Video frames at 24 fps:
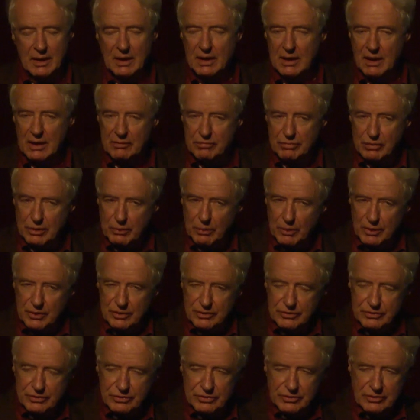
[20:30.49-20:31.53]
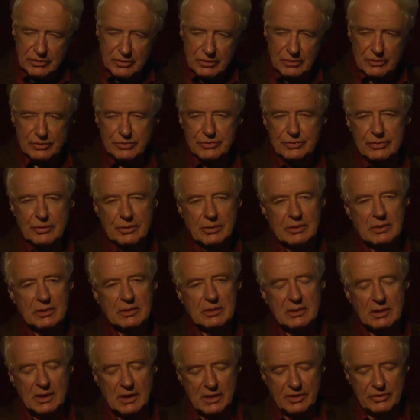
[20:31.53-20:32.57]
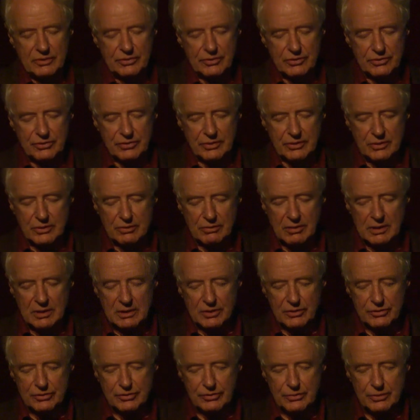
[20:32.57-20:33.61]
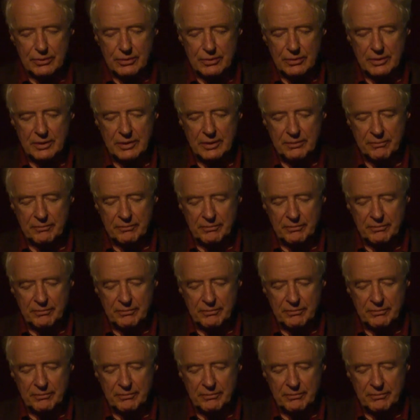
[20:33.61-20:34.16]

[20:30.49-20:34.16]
Everyone still saw it as the Cinderella story.